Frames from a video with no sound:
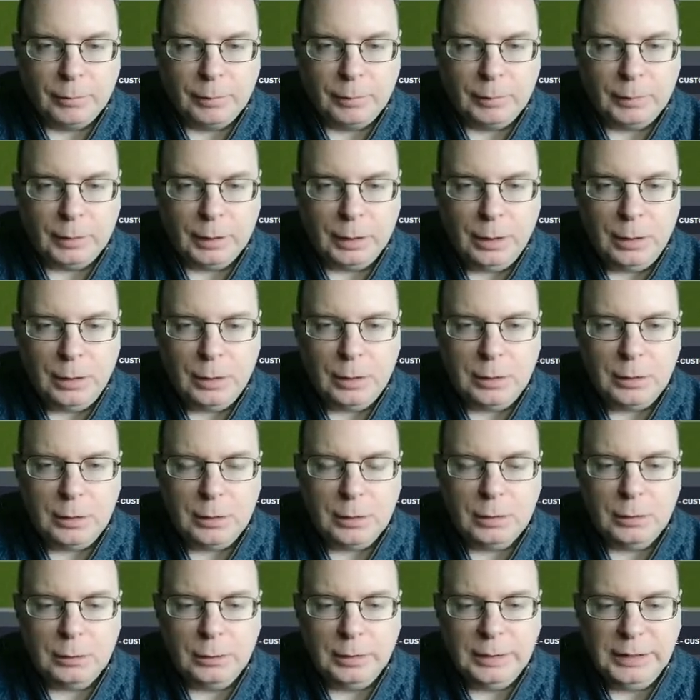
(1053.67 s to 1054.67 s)

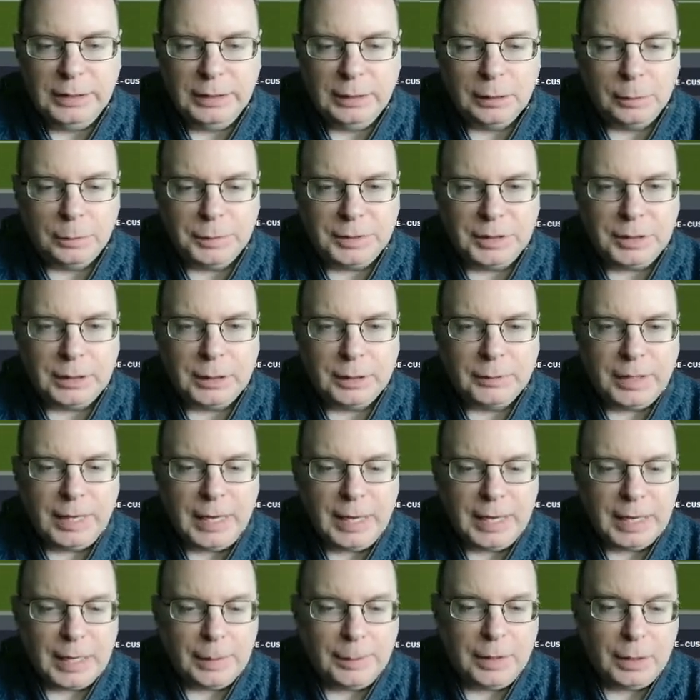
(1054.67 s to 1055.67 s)
Oh, and he lobs it over to
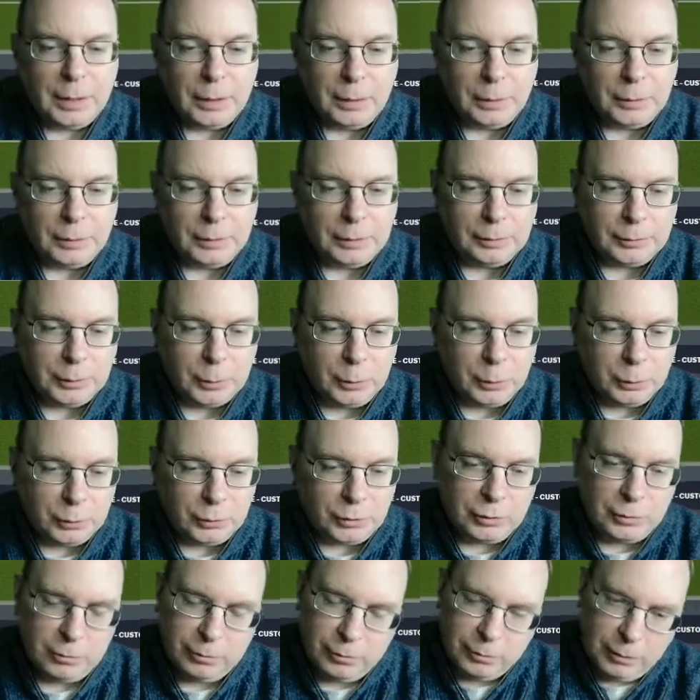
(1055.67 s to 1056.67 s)
Hegabo. Of
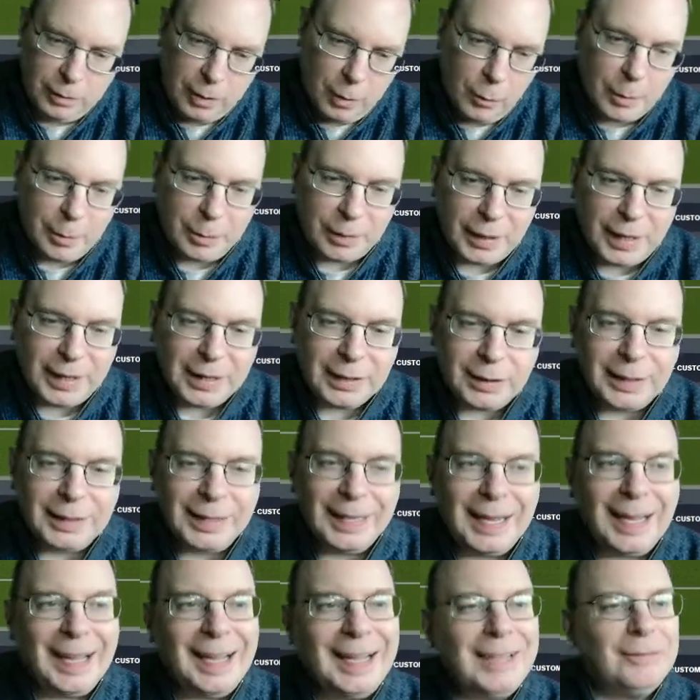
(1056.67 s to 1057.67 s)
course, we play like
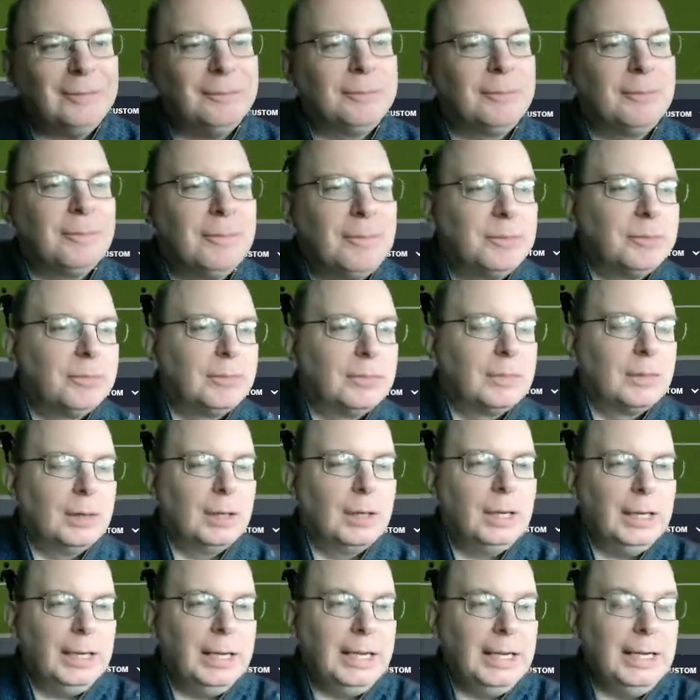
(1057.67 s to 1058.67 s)
that.
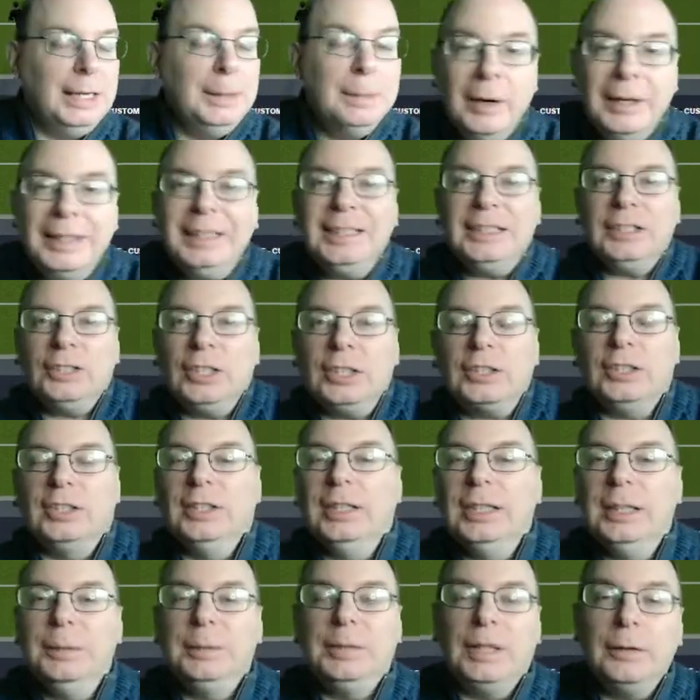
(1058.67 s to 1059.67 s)
He might just earn
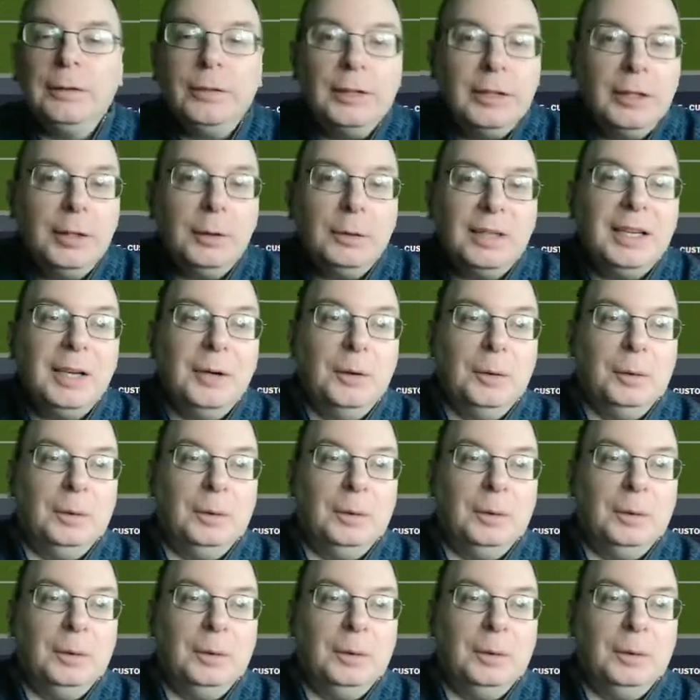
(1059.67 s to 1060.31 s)
himself a new deal.